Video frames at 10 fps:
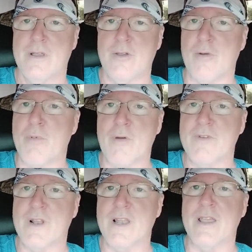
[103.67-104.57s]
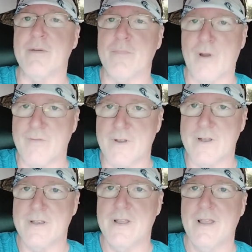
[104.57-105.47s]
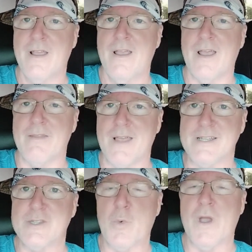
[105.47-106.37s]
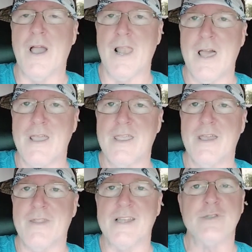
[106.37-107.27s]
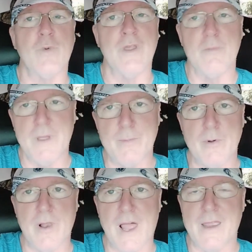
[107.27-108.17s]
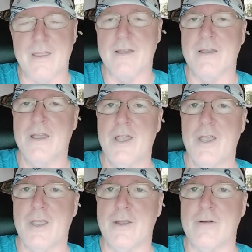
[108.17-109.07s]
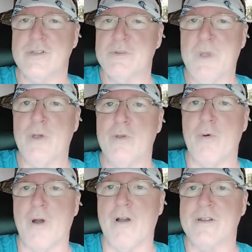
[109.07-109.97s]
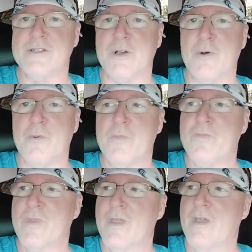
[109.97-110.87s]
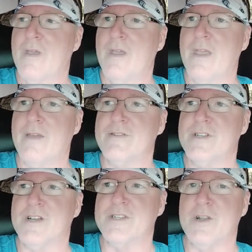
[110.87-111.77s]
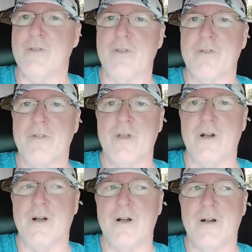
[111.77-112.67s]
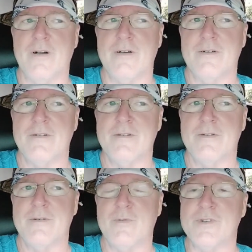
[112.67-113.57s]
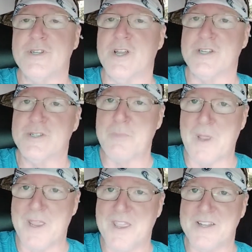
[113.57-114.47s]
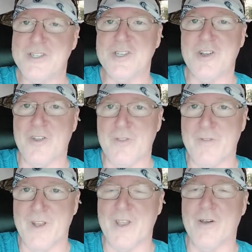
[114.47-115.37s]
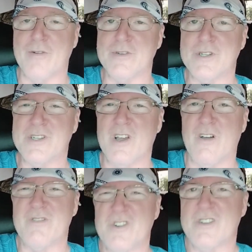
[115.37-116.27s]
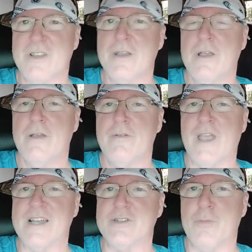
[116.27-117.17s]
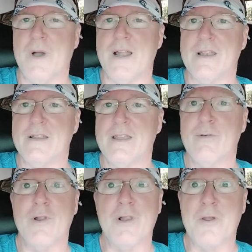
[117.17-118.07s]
you're perfectly imperfect, and that's the way I like you, and that's the way the people will like you. You know, just be who you are. So if she does get on the, when she does speak and she's on the videos and stuff, just, you guys don't mind, give her a little